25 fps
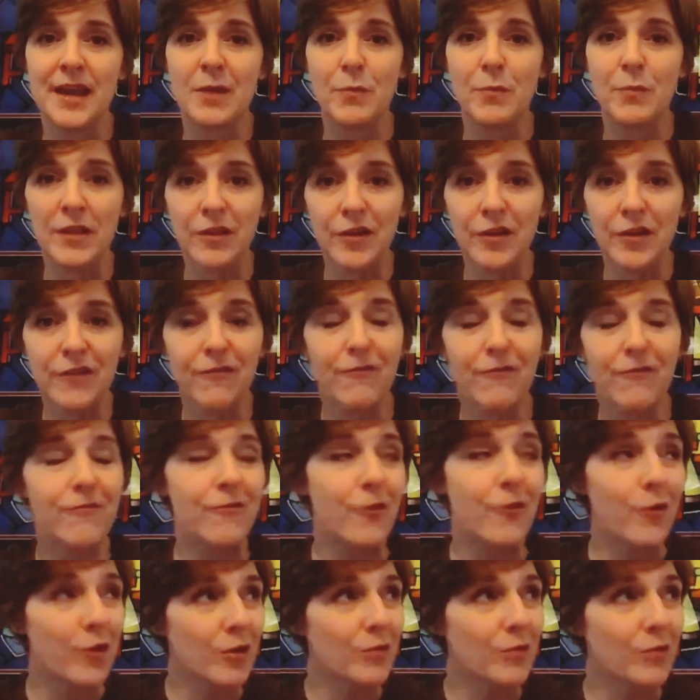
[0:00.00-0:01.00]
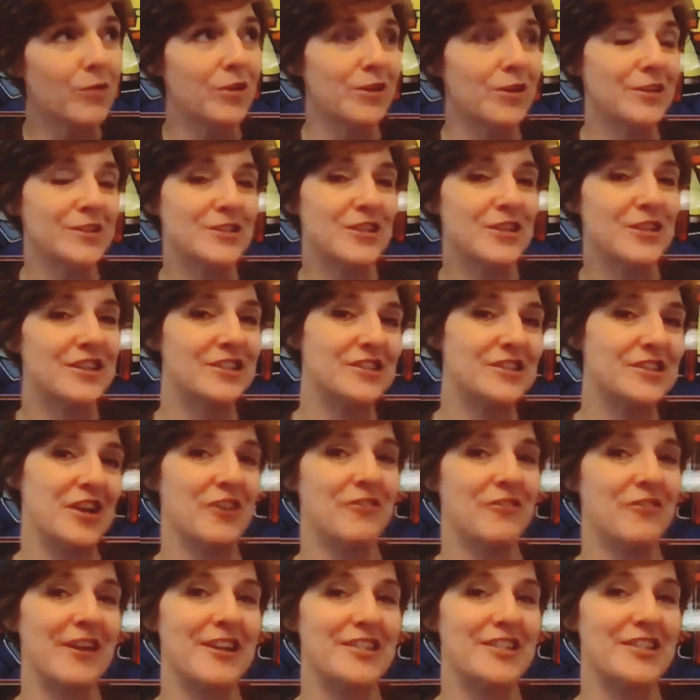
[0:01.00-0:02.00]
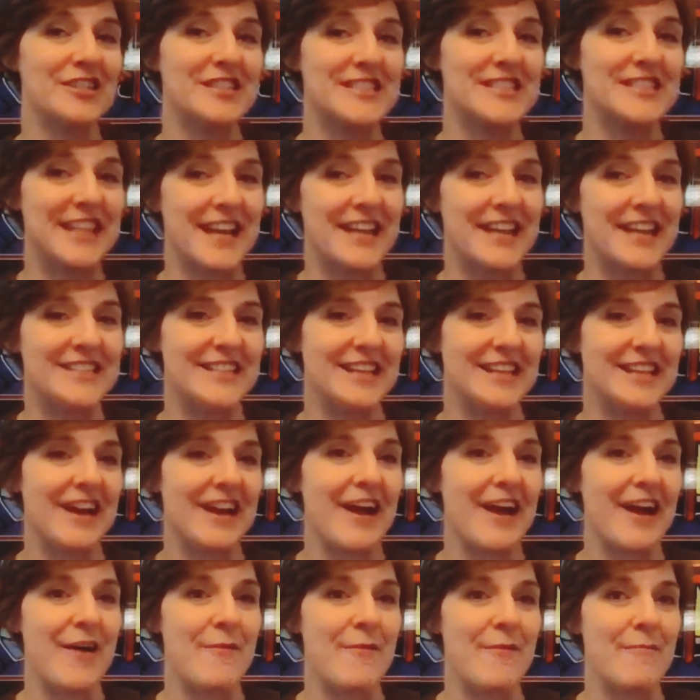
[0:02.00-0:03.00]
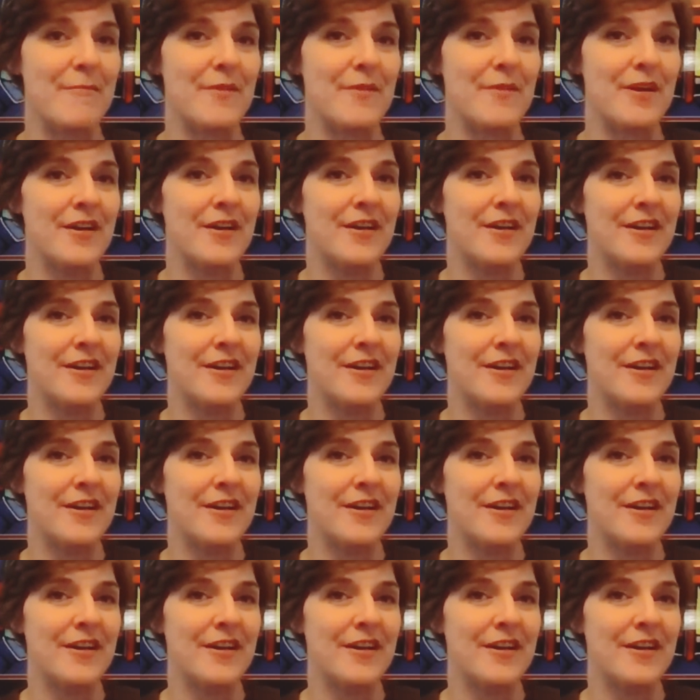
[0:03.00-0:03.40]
And we look forward to the generations yet to come,